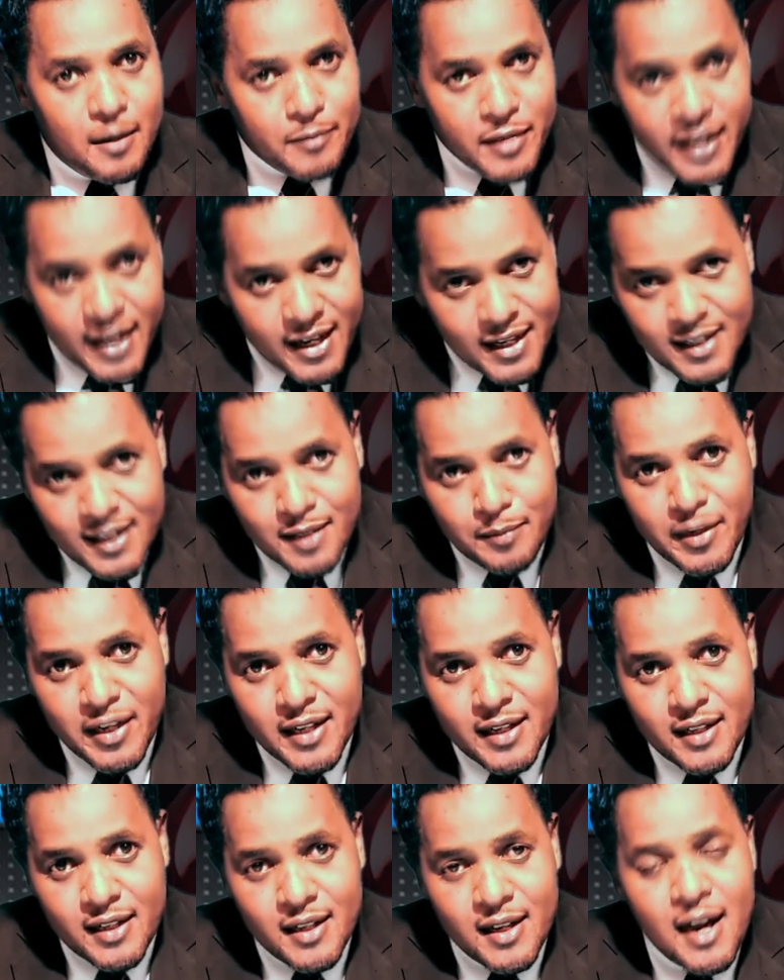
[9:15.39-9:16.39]
I'm Ken
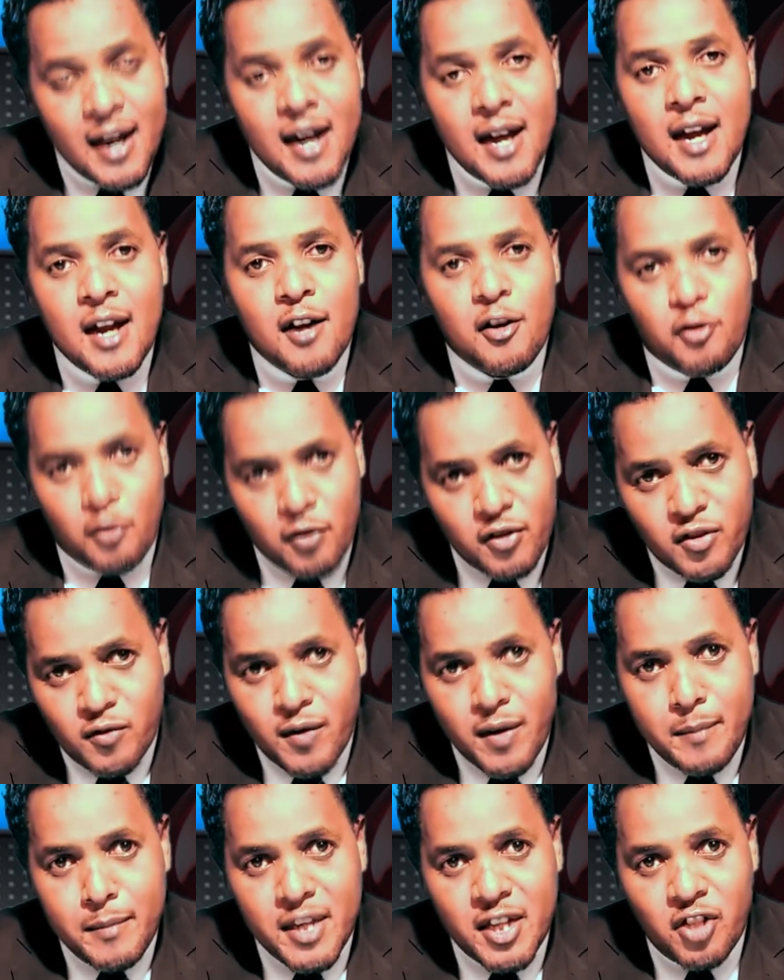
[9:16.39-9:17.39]
Smart,
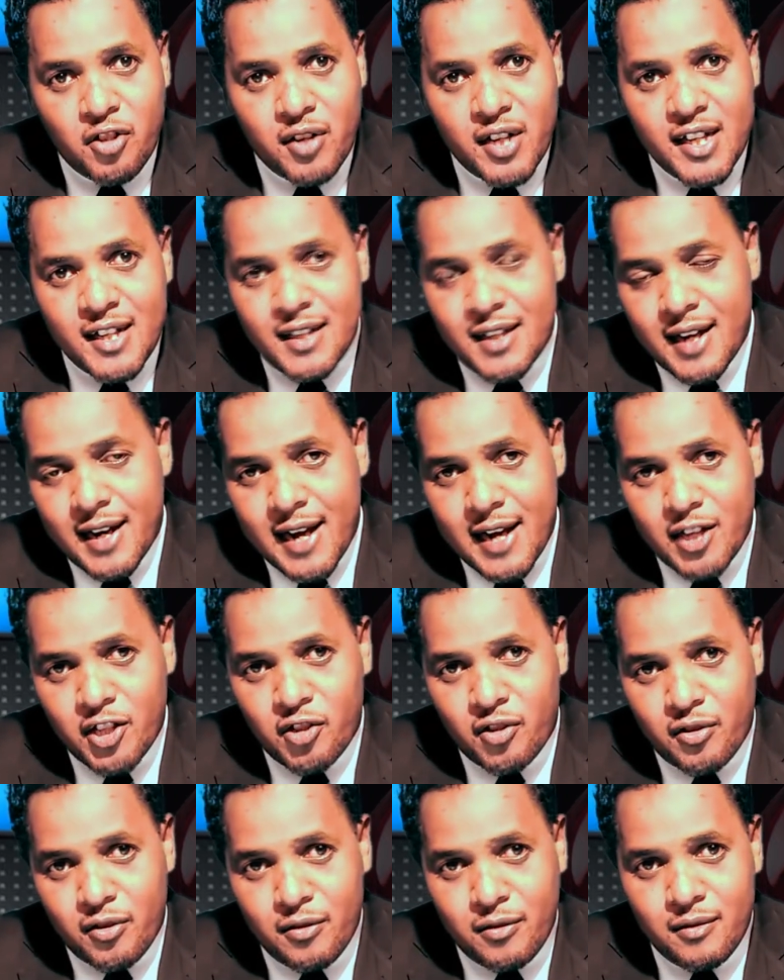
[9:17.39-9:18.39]
CrossWay Mission
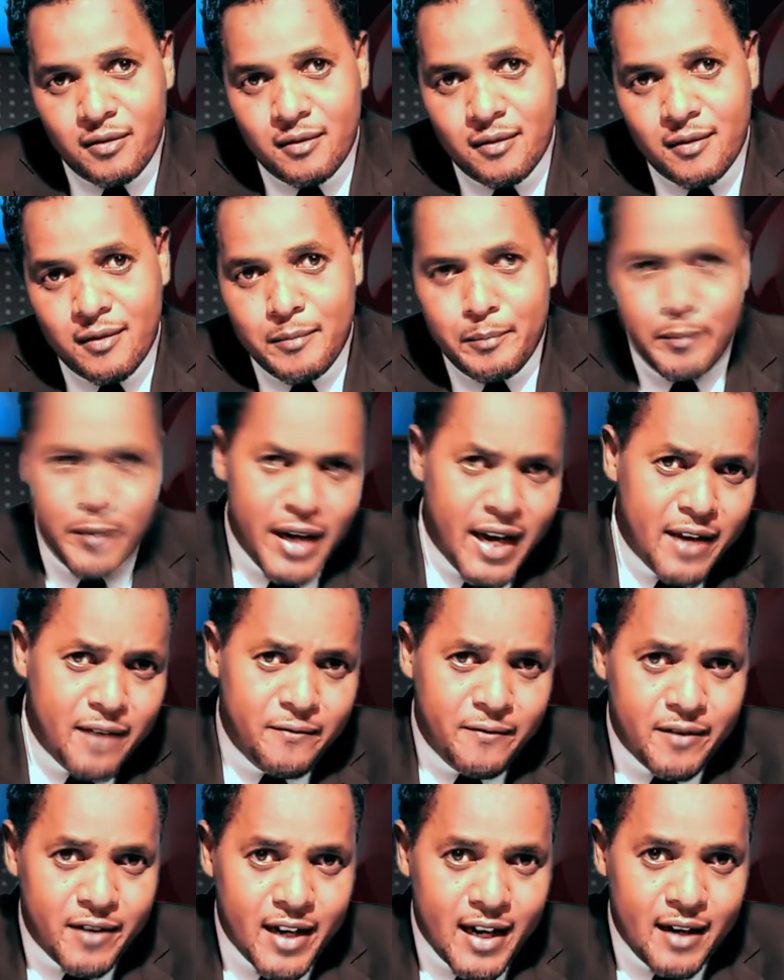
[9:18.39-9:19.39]
International.
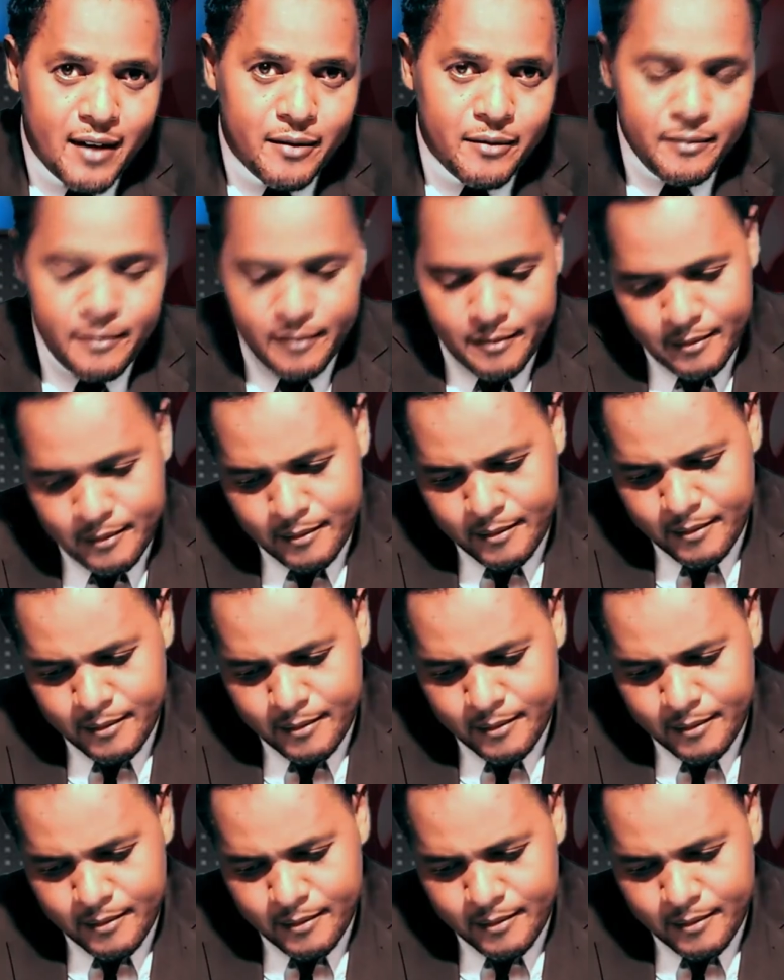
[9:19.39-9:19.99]
Bye for now.